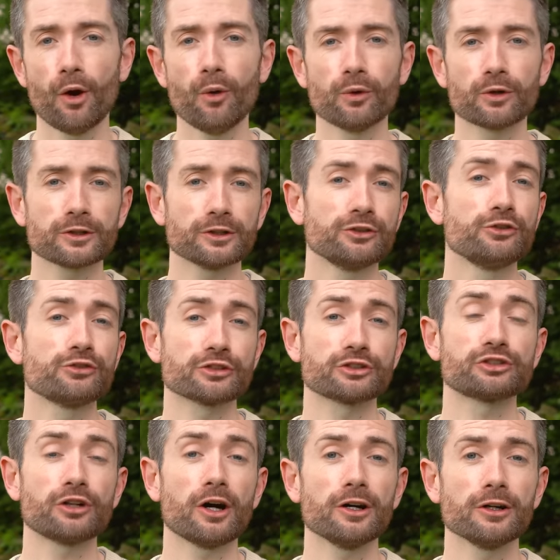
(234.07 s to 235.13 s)
or use a
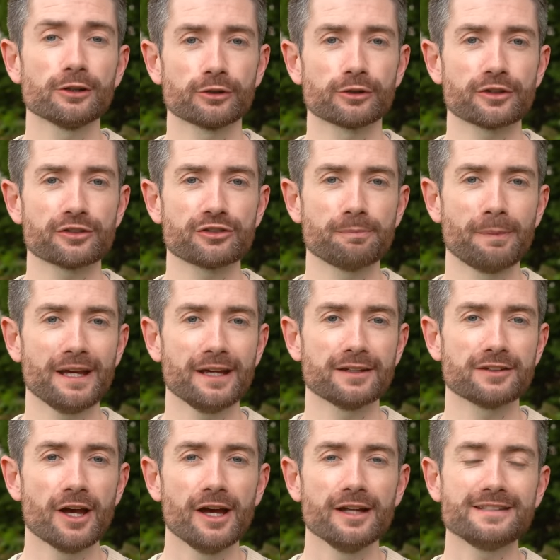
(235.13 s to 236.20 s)
trowel or a
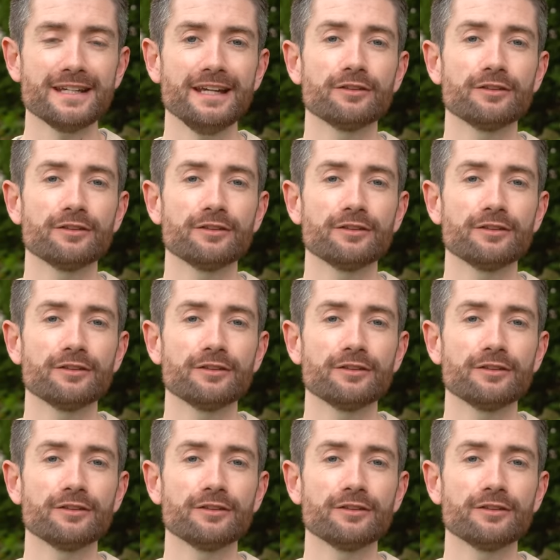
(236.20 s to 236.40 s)
spade to